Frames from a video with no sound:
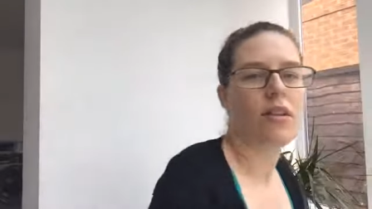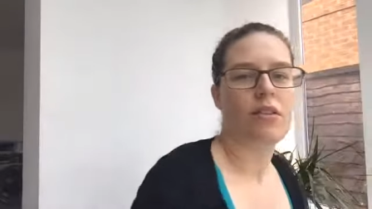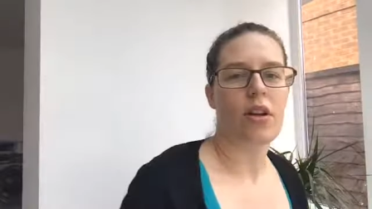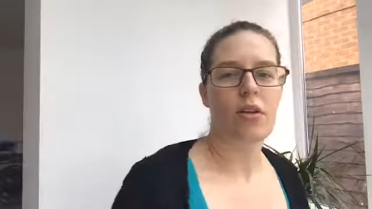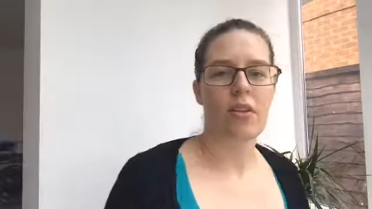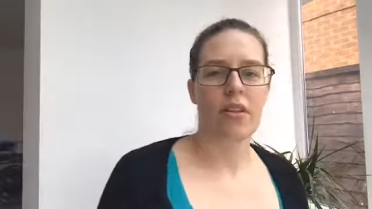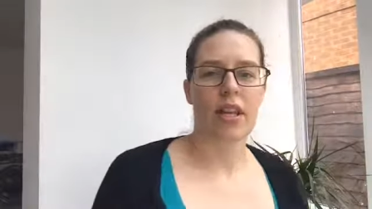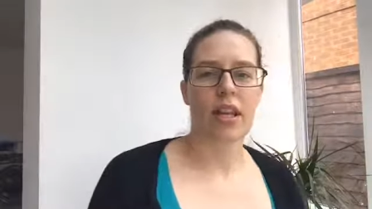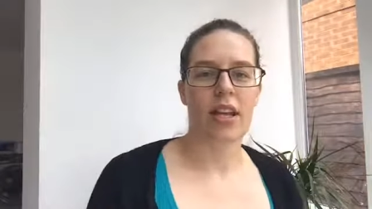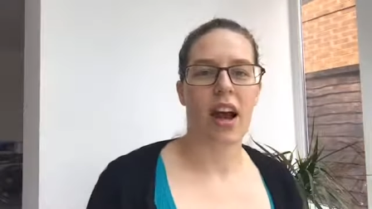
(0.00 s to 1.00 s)
So
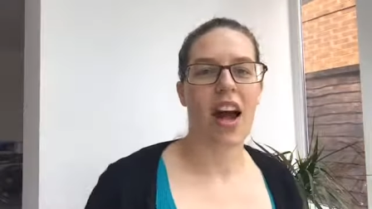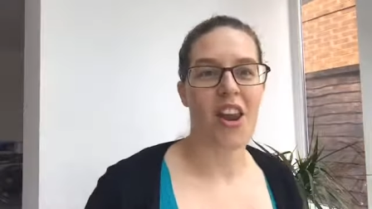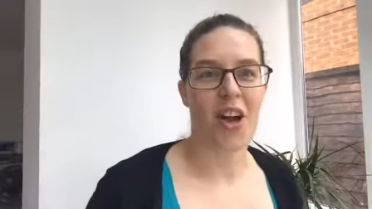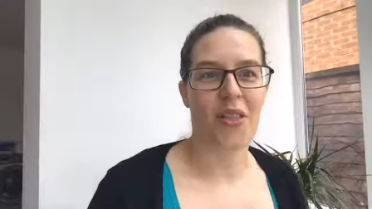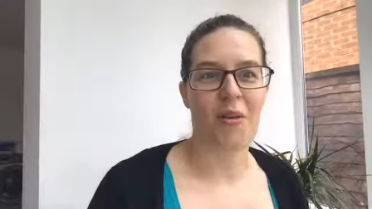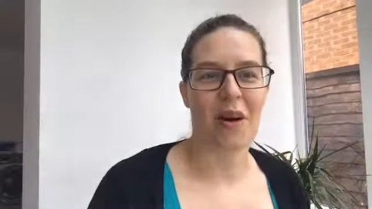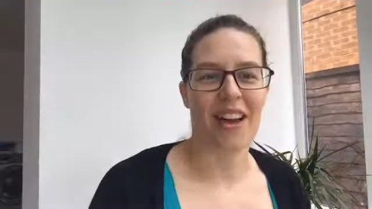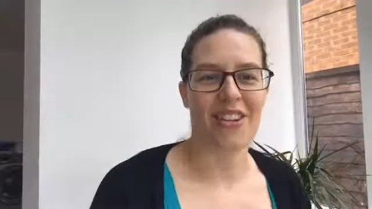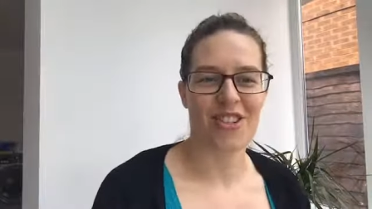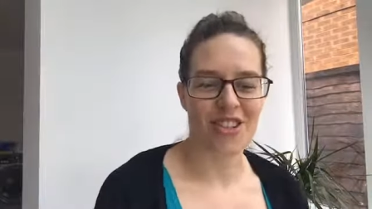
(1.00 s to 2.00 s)
I know the
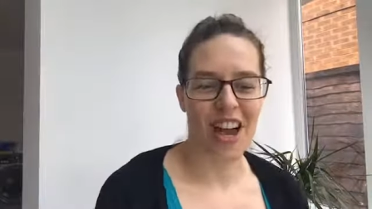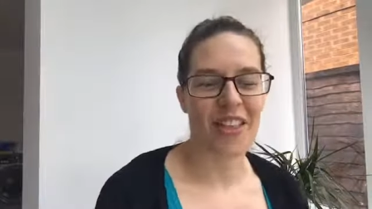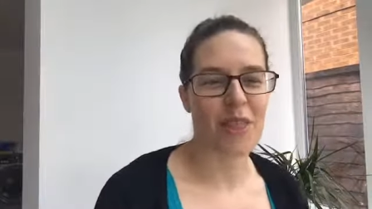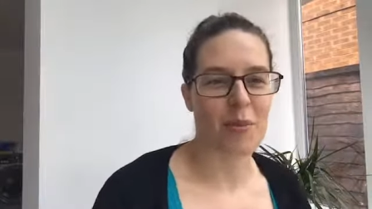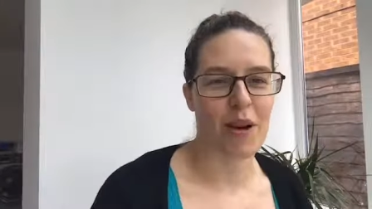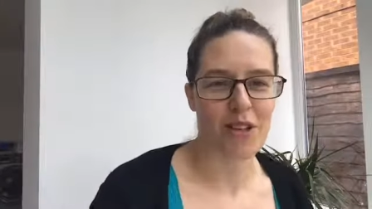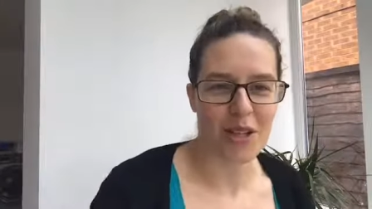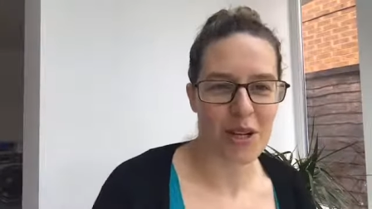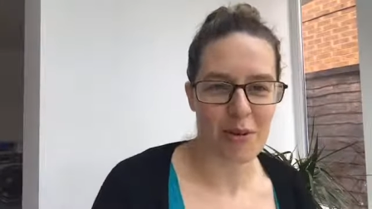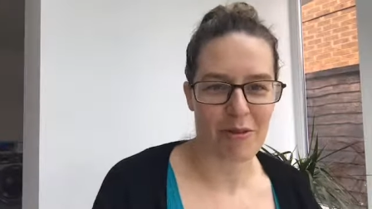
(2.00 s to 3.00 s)
punch. I think the punch is
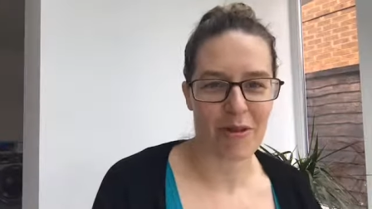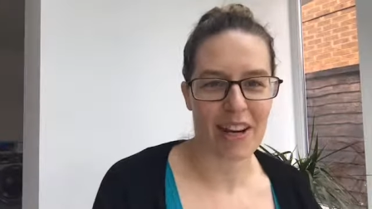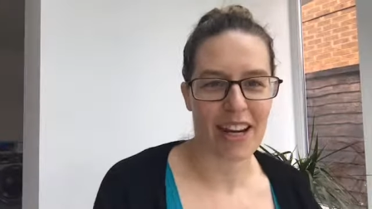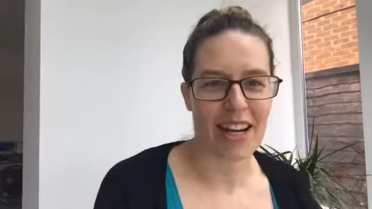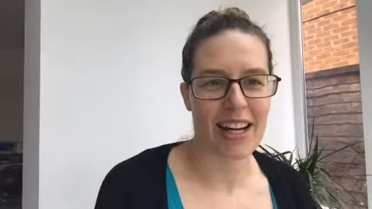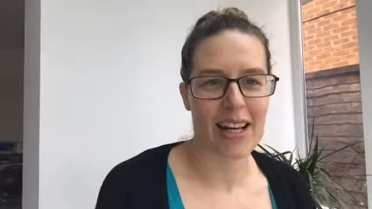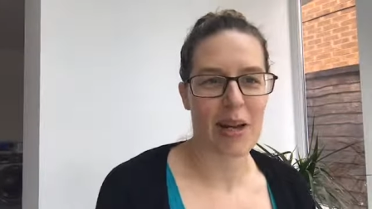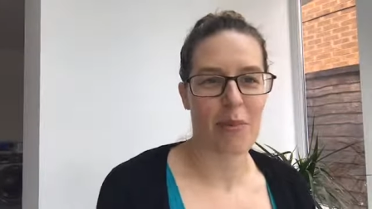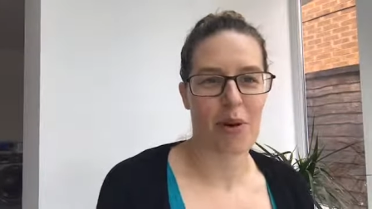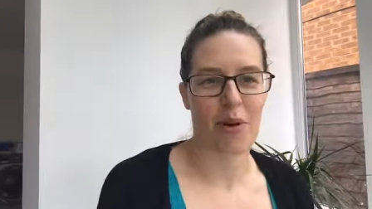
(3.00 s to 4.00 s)
going to be really
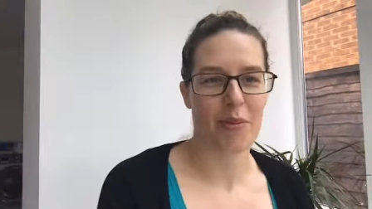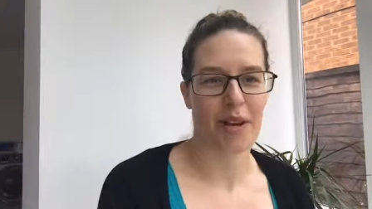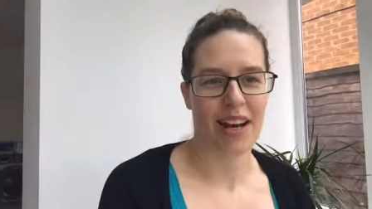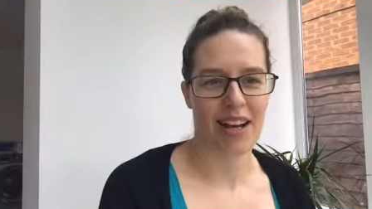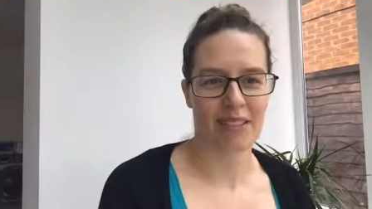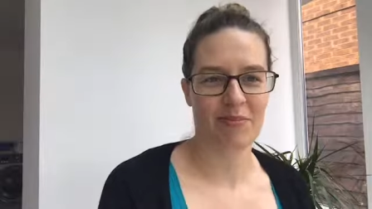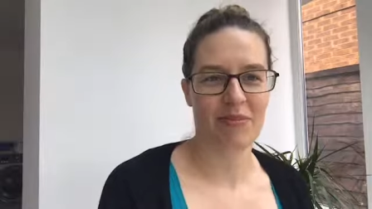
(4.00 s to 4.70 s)
popular.